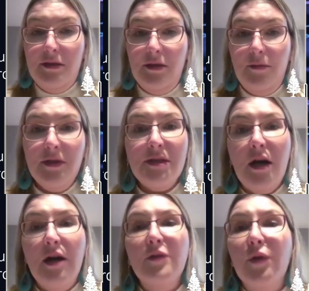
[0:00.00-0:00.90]
So what's
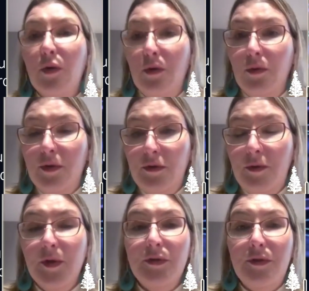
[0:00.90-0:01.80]
our role? What do
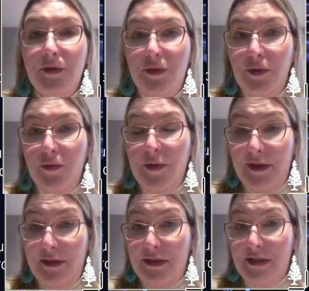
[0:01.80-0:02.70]
we want to do
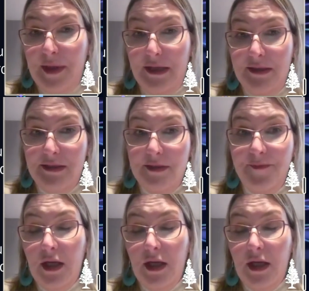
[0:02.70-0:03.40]
within the space?